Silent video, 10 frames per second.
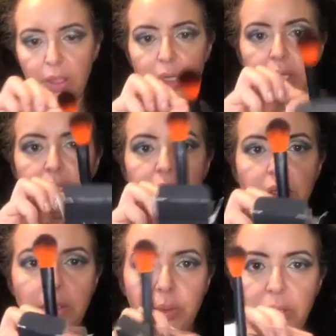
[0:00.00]
And
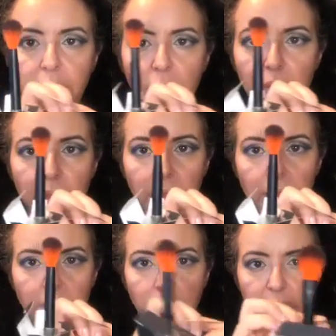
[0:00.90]
this one
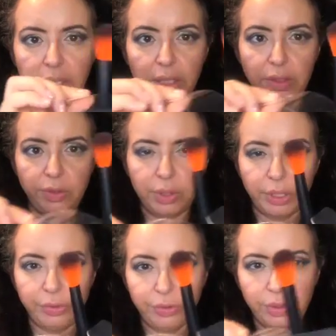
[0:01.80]
looks like this. You
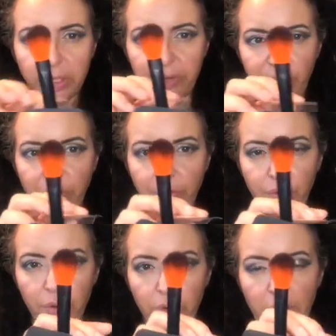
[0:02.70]
can use it, I think,
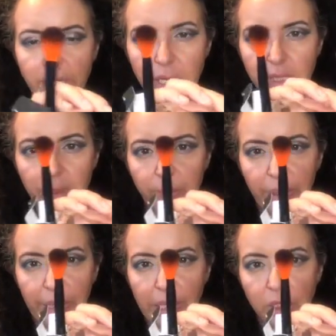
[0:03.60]
for highlight
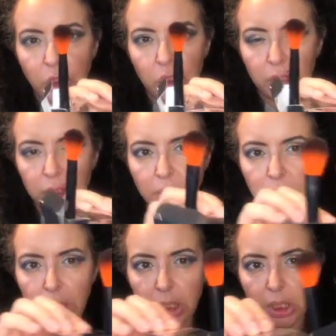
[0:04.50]
application
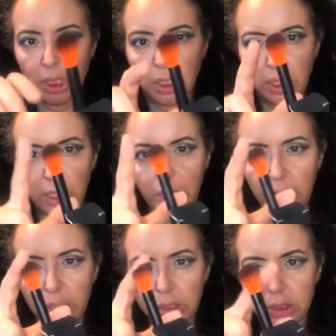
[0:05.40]

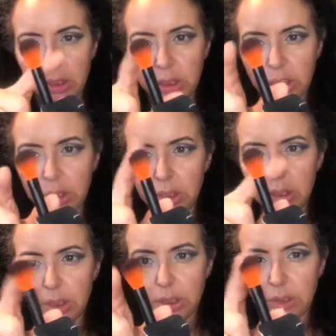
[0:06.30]
and
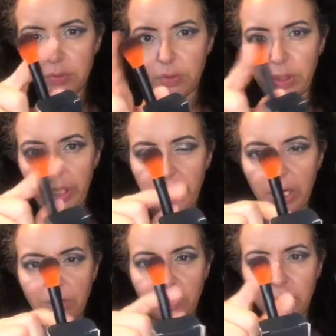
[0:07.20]
for any
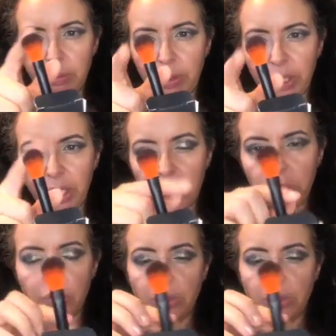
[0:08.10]
other application.